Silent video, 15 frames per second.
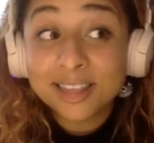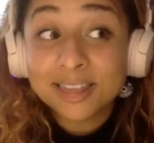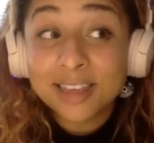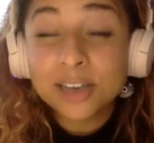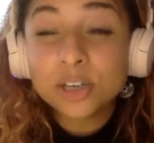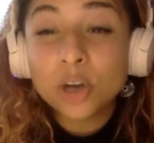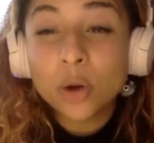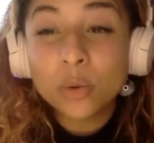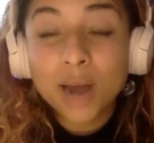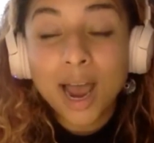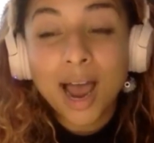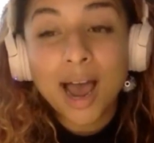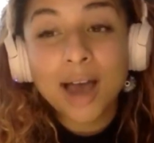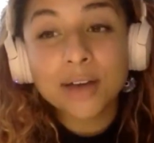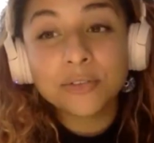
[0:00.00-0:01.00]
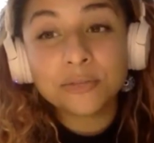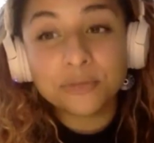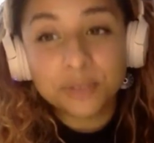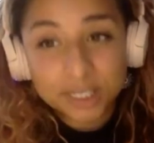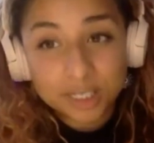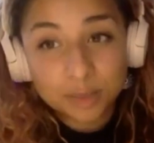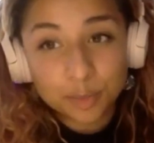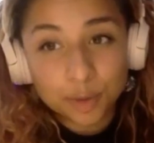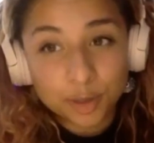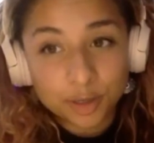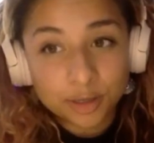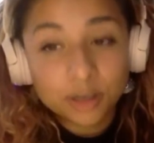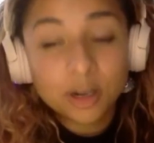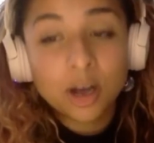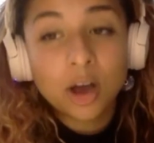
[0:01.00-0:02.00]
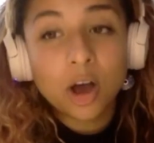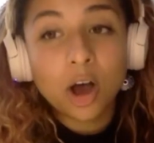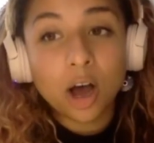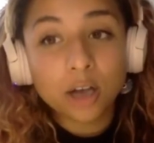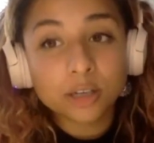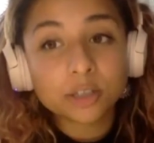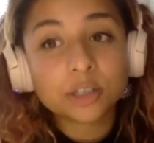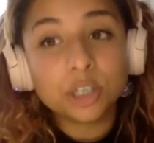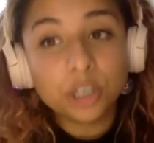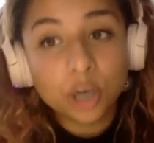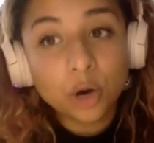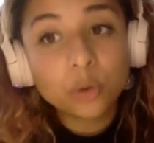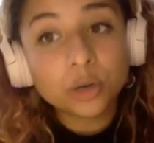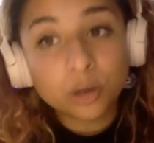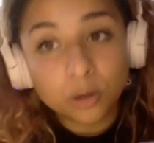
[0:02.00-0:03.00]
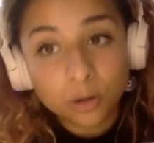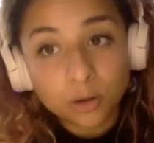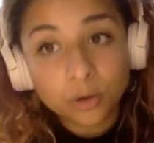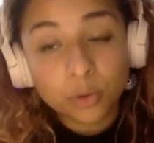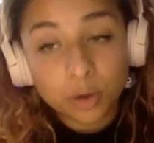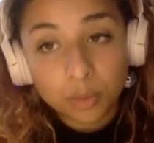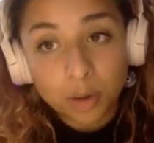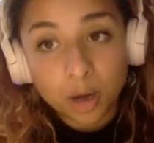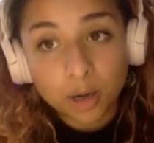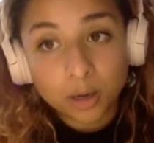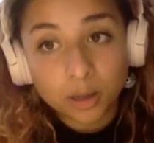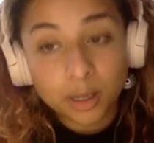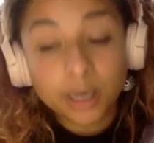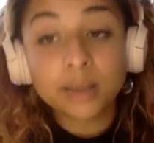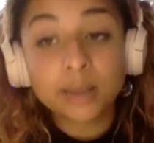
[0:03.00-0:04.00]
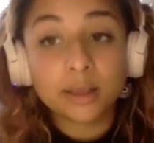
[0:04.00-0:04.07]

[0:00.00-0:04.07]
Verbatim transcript: they don't have visible osteonal remodeling,